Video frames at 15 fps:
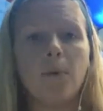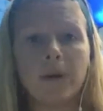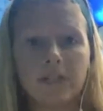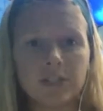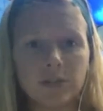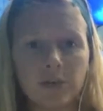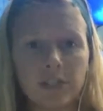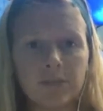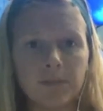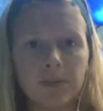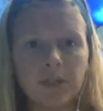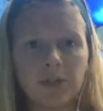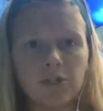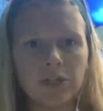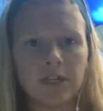Point source
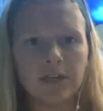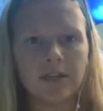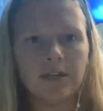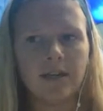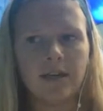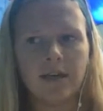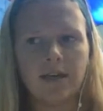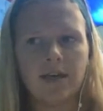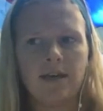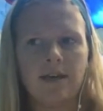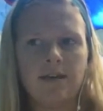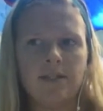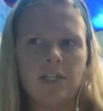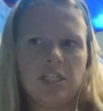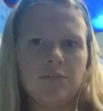pollution
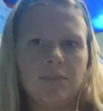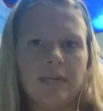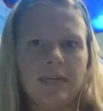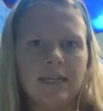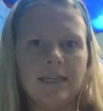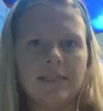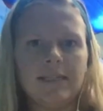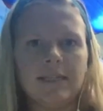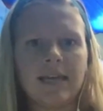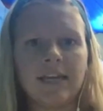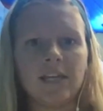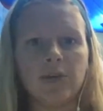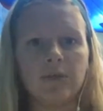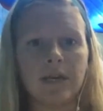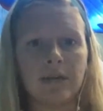just means
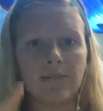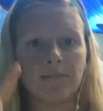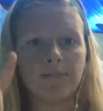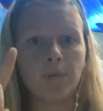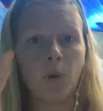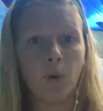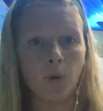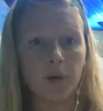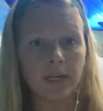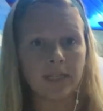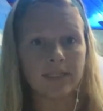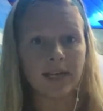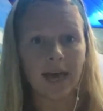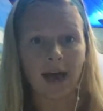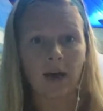that you can
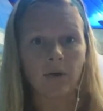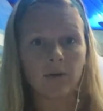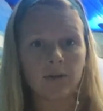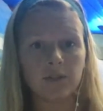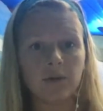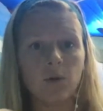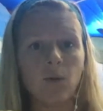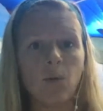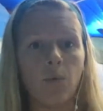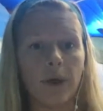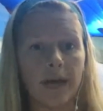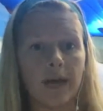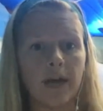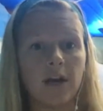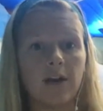point out
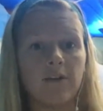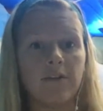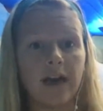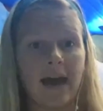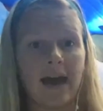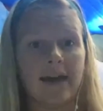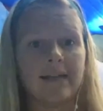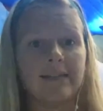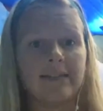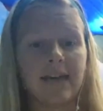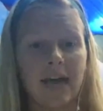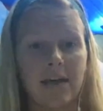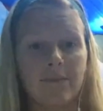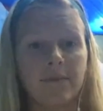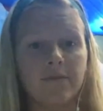where that
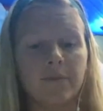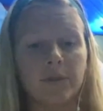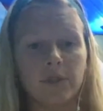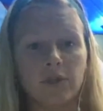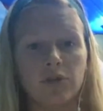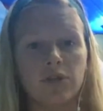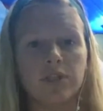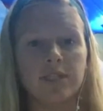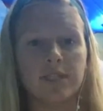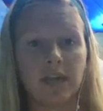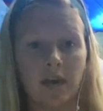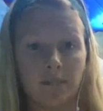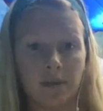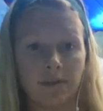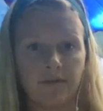type of pollution is
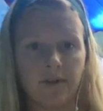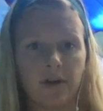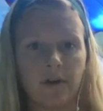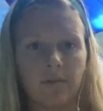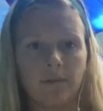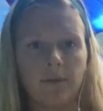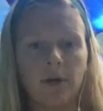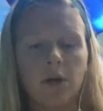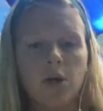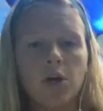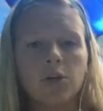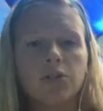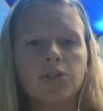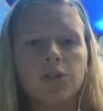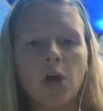coming from.
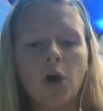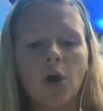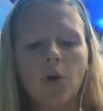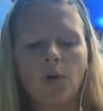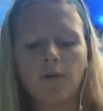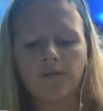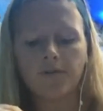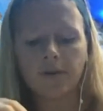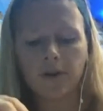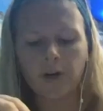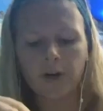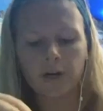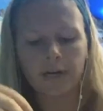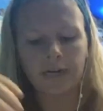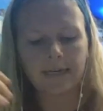So
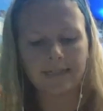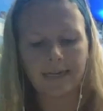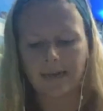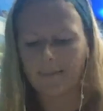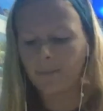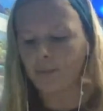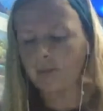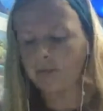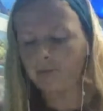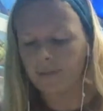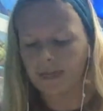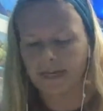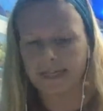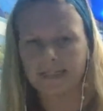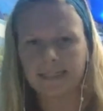for an example of
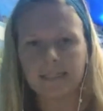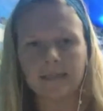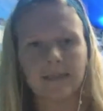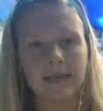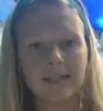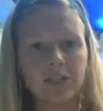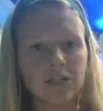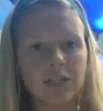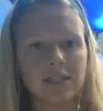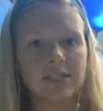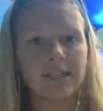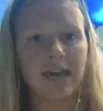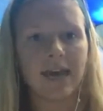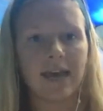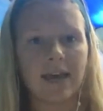this, let's just
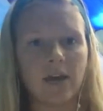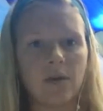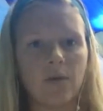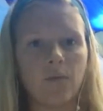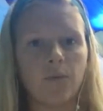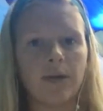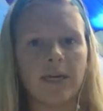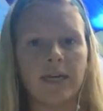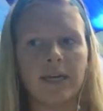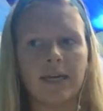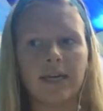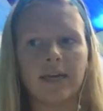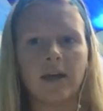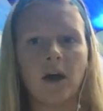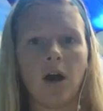say
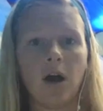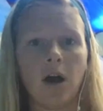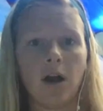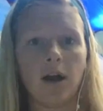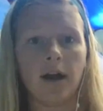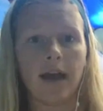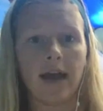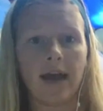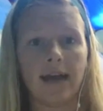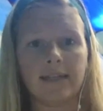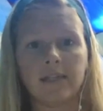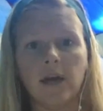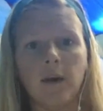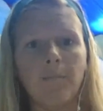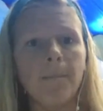we are at
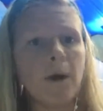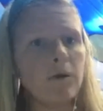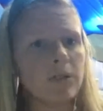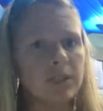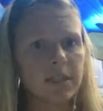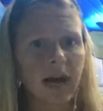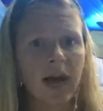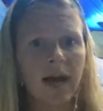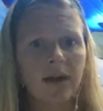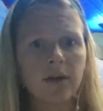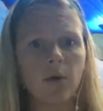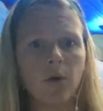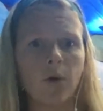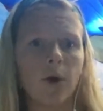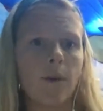a boat dock
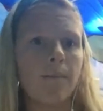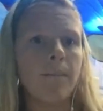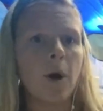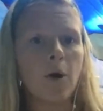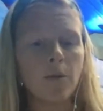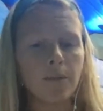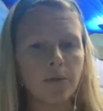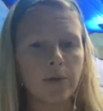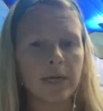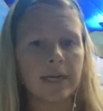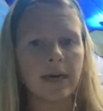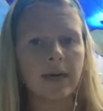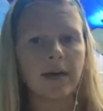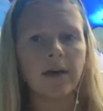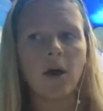or a boat
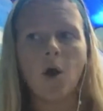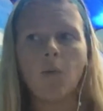marina